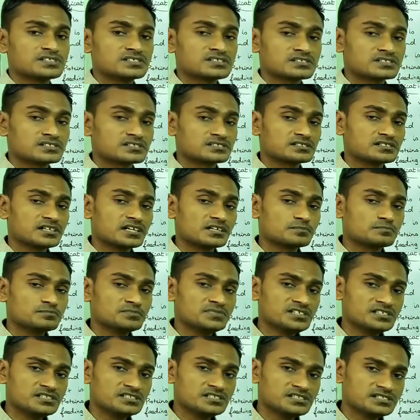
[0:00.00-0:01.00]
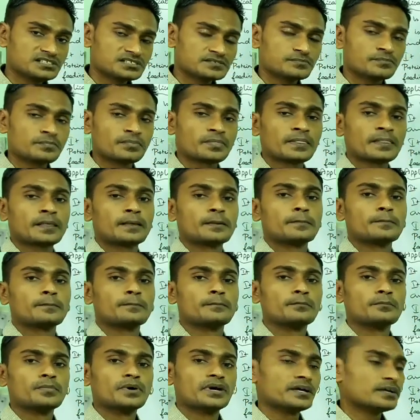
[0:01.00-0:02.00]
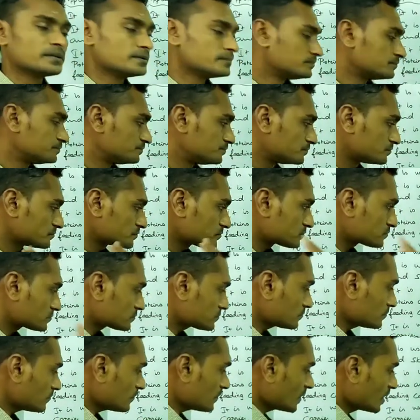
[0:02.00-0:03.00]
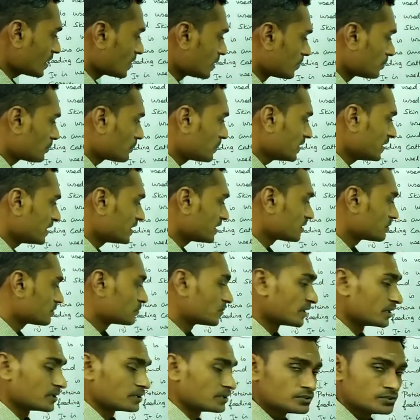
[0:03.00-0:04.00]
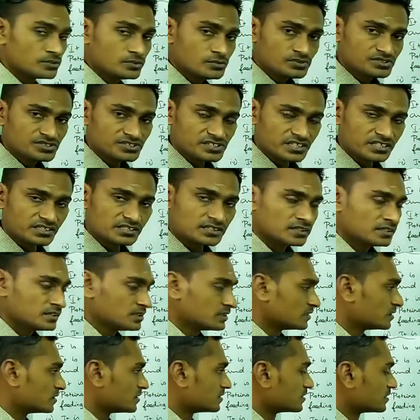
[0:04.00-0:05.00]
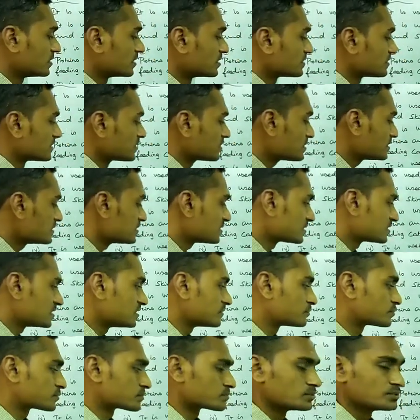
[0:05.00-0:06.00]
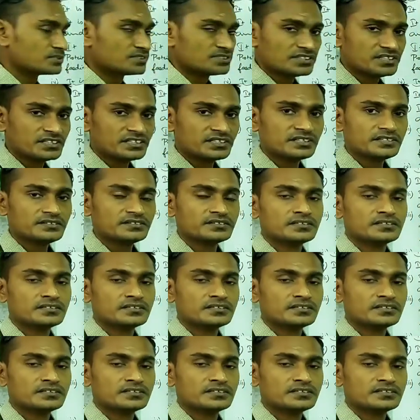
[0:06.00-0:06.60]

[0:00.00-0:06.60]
That means by using the single cell protein,